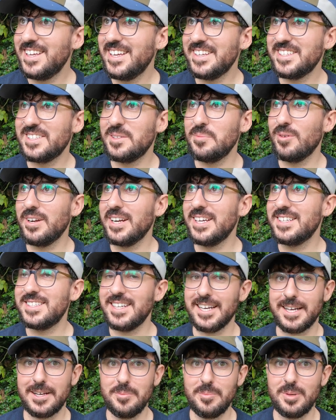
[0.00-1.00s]
is to bring a
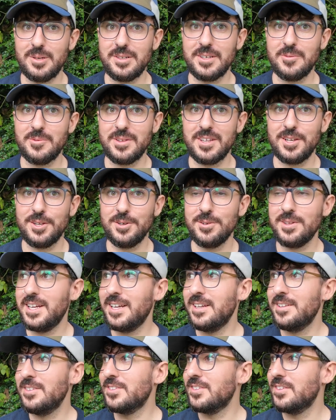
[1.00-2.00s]
second body with a long
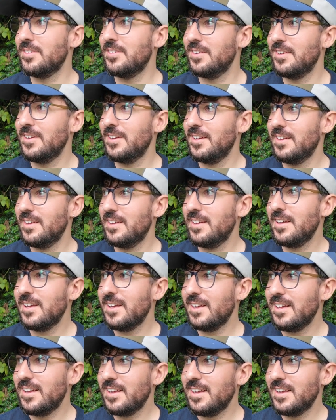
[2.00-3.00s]
lens.
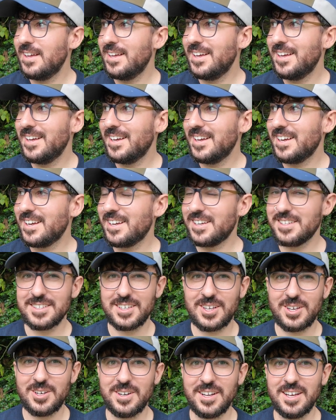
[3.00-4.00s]
Because,
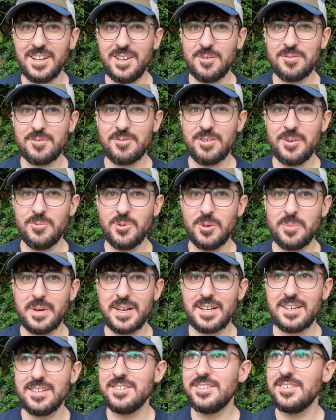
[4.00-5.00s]
God, I love green
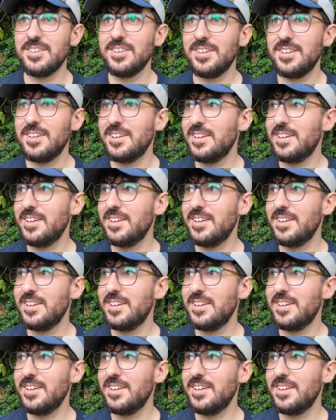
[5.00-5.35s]
woodpeckers.